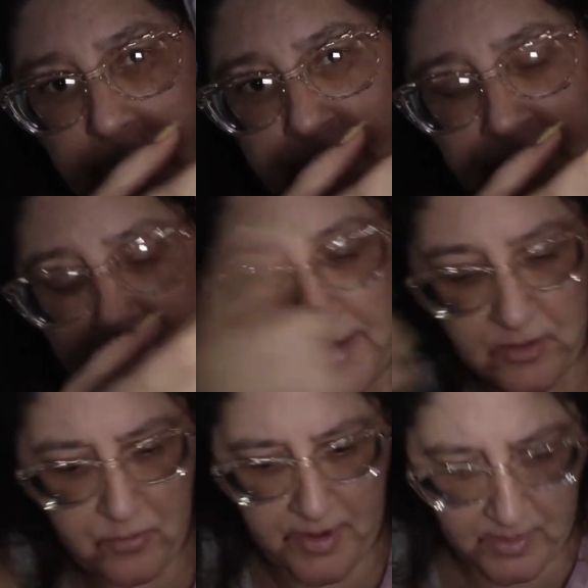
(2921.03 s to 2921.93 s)

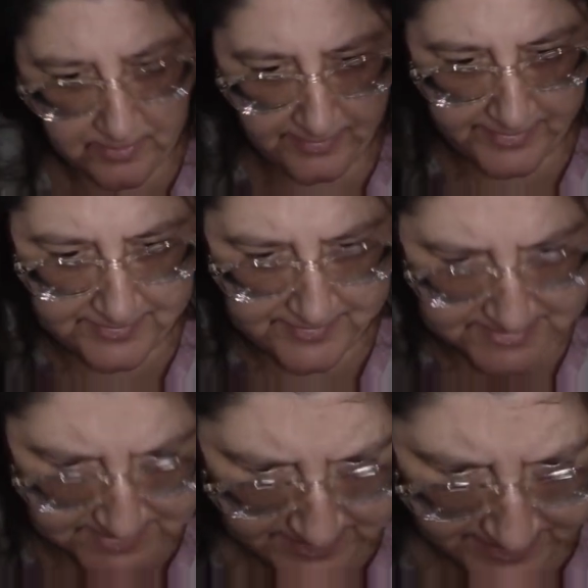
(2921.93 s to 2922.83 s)
flying around like the
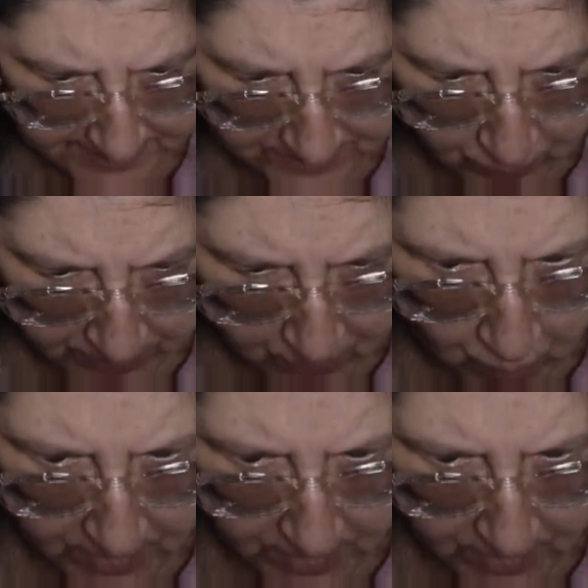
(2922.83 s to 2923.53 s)
Celeste one